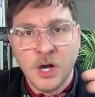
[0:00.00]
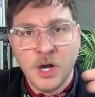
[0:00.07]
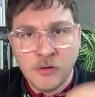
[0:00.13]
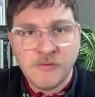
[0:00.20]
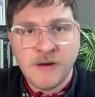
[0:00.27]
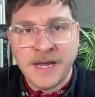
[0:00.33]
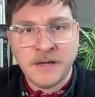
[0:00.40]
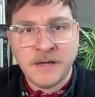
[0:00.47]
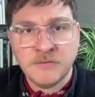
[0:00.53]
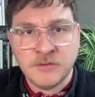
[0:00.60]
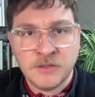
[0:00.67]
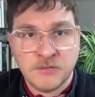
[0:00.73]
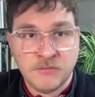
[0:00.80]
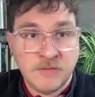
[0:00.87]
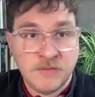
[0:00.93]

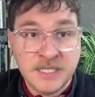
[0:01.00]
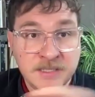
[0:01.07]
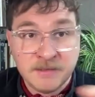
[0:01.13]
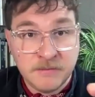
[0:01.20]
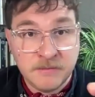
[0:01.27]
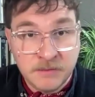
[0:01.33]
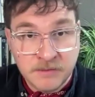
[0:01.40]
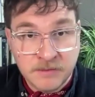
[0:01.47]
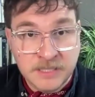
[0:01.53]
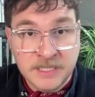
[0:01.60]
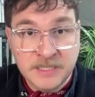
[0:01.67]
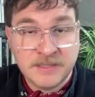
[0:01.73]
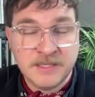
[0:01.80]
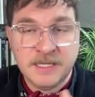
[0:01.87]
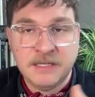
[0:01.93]
around these
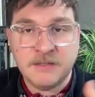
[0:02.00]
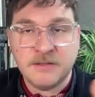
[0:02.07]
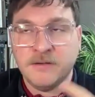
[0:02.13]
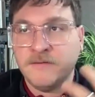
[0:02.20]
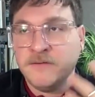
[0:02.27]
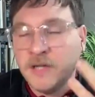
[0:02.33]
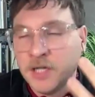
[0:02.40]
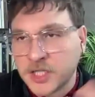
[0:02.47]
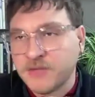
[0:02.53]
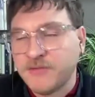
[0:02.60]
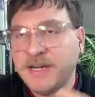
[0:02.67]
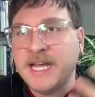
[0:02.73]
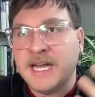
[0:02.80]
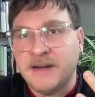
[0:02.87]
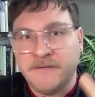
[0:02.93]
these things of
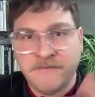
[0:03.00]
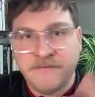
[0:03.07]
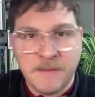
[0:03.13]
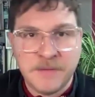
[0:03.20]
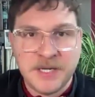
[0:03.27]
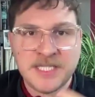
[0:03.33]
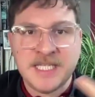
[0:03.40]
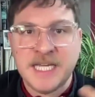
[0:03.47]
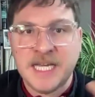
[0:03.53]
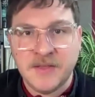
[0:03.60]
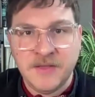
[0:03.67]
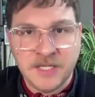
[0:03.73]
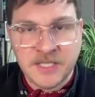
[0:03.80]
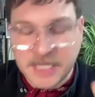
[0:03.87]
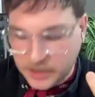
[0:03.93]
luxury and effeminacy
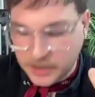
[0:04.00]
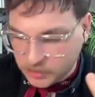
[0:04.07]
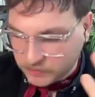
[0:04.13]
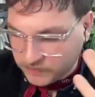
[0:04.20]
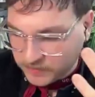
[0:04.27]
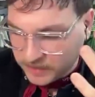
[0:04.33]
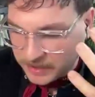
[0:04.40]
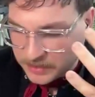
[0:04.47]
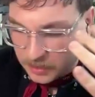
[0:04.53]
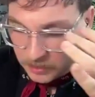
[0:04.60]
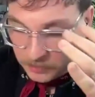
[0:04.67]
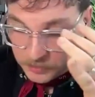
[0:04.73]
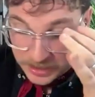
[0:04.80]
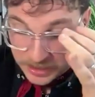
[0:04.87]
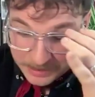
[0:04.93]
and the danger of these
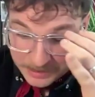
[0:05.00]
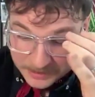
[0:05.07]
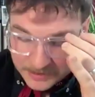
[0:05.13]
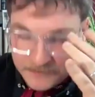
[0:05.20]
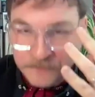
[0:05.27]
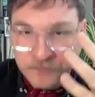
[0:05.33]
objects.